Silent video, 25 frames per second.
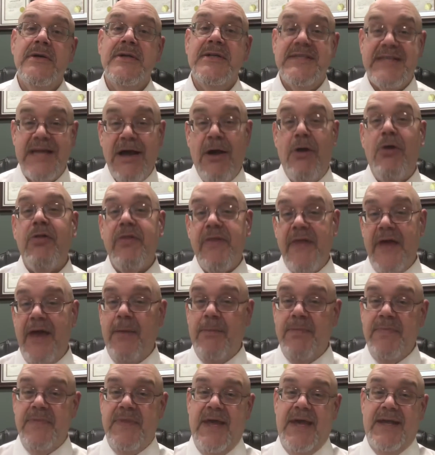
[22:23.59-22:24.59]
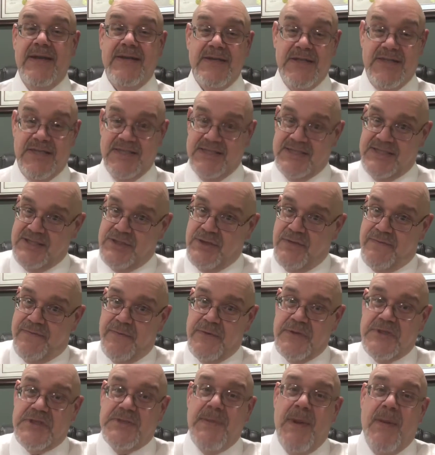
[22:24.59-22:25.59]
tell them that this is your
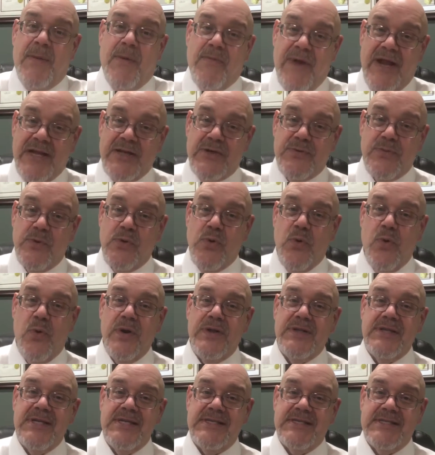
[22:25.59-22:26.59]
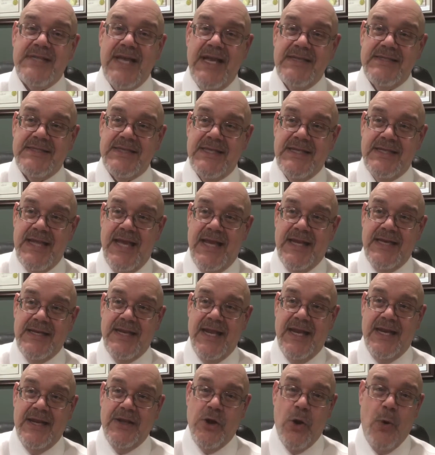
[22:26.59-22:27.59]
First Amendment right to record these things and
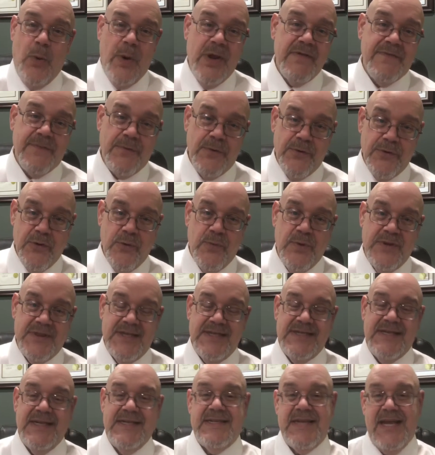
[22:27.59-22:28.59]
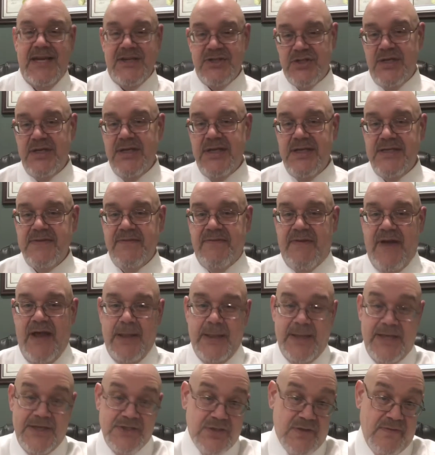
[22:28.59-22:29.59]
that going further with the detention is a
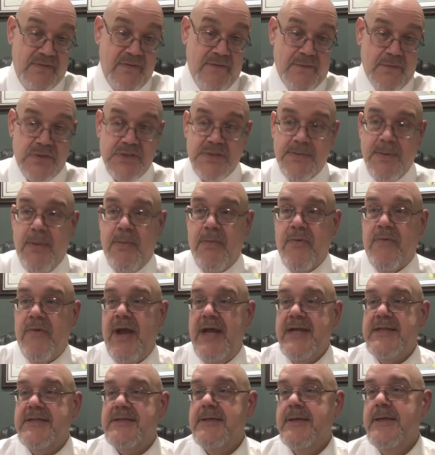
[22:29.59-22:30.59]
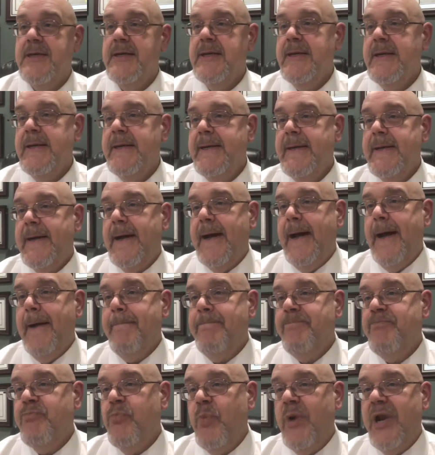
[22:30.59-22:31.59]
violation of your First Amendment rights.
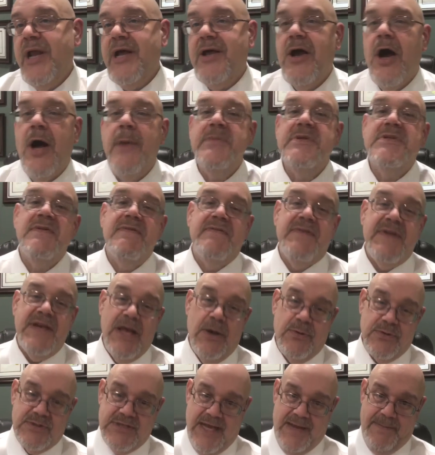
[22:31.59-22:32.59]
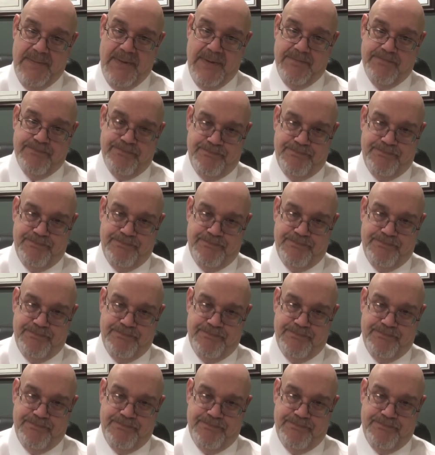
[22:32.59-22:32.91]
When it comes to videotaping,